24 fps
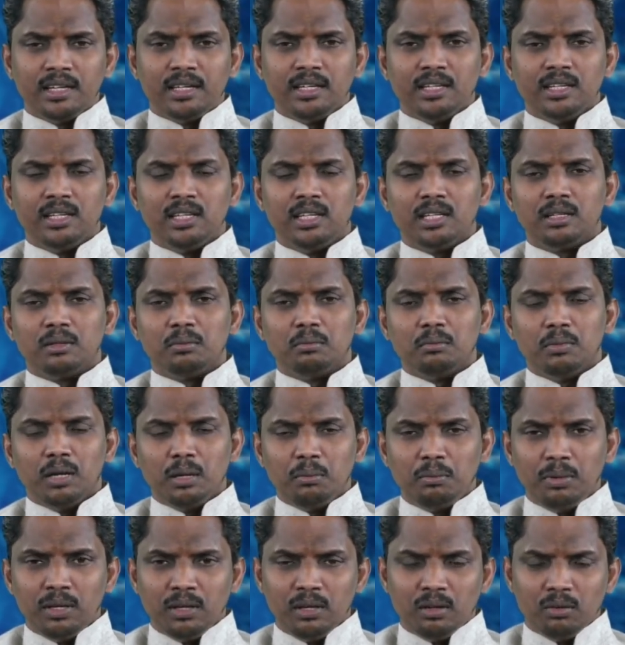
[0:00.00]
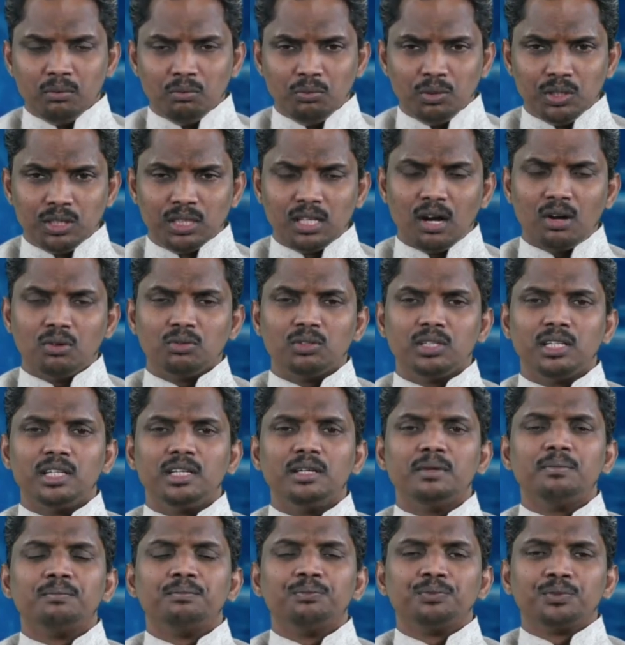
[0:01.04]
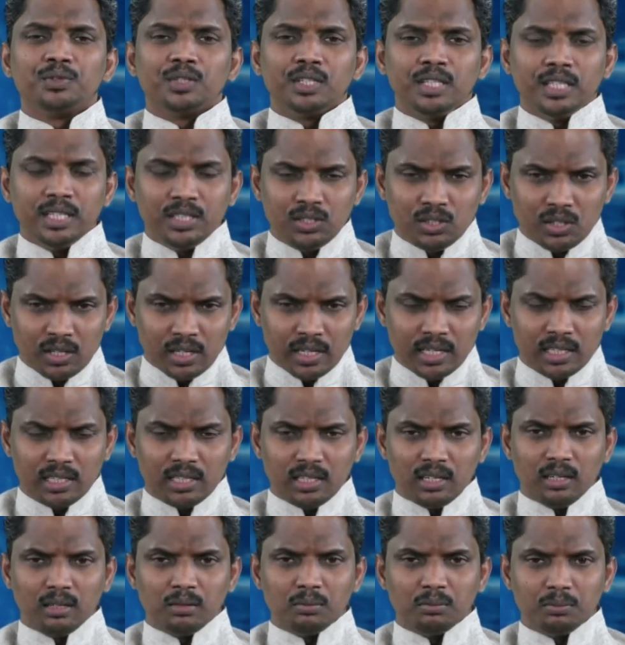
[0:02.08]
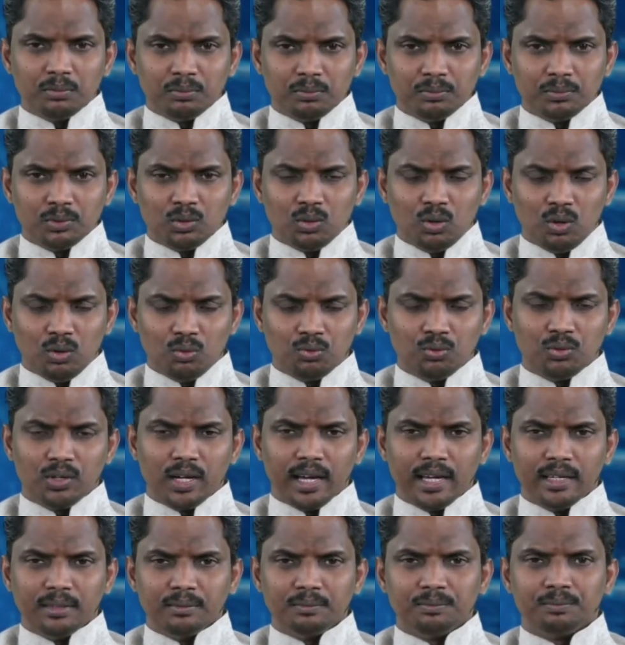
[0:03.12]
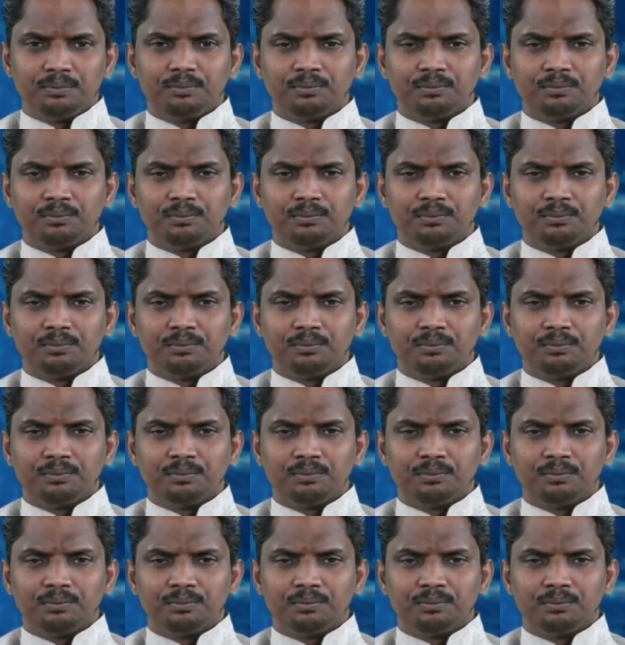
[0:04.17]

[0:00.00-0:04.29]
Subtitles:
it may be without the internet help, offline.